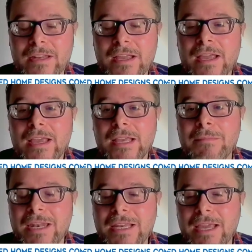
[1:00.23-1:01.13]
that in
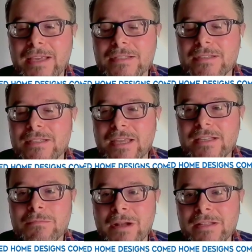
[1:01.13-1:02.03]
many cases, it
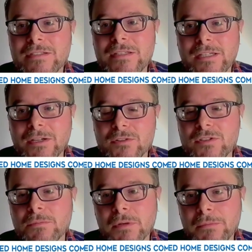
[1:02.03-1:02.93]
takes months to years
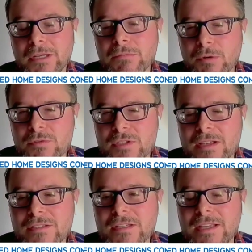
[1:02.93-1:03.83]
in a permitting
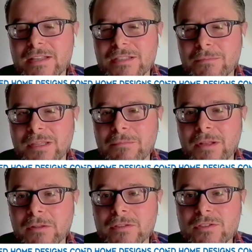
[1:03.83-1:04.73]
process to get something
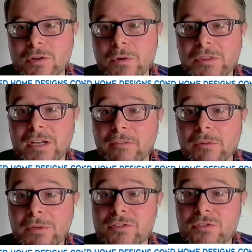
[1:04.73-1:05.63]
built. And so what the
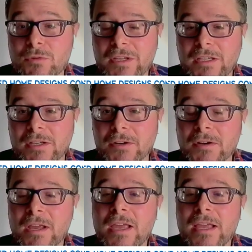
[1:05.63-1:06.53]
government is doing
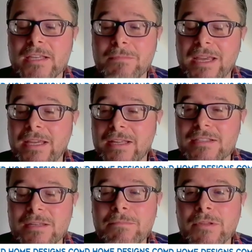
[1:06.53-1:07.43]
here is making
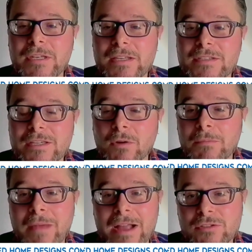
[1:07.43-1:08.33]
it simple and easy,
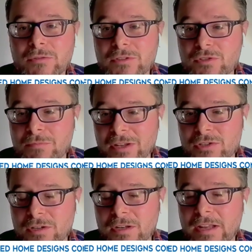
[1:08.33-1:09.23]
going back to, as you
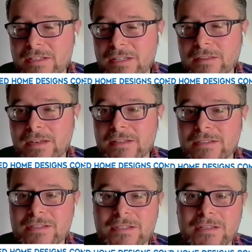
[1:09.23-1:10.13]
mentioned, an idea that
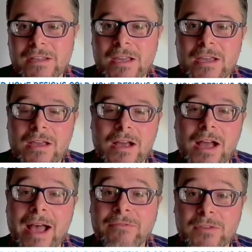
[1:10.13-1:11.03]
existed
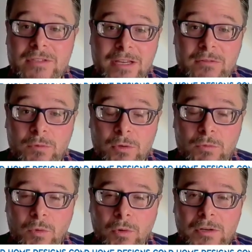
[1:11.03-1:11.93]
after the Second World
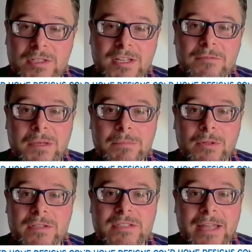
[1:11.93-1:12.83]
War, to give
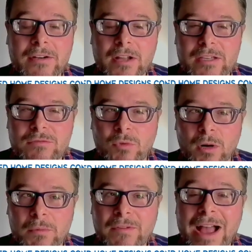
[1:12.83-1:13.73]
people a standardized
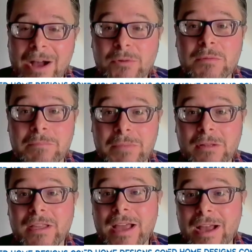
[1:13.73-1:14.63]
form of how to
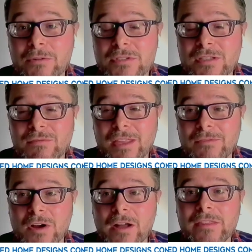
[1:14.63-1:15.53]
build a house if they've
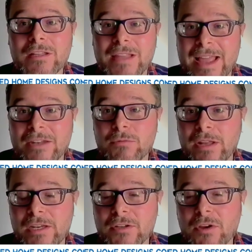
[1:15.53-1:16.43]
got the land
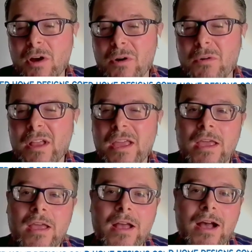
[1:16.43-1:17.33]
ready to go.
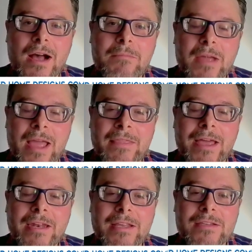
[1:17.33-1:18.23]
And
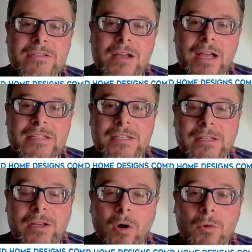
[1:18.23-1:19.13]
that is
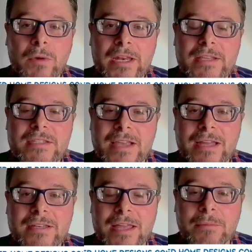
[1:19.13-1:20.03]
ideally already
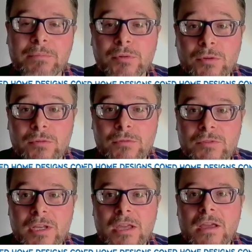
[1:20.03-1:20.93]
set and
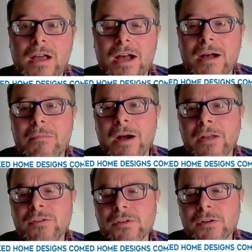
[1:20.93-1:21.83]
approved
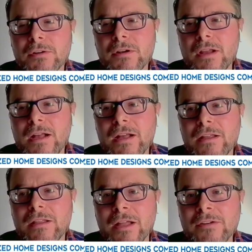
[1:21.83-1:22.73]
under
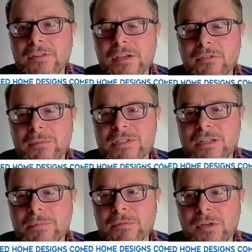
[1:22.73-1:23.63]
the agreements that
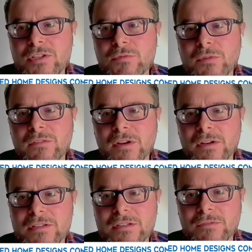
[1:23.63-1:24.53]
have been reached with various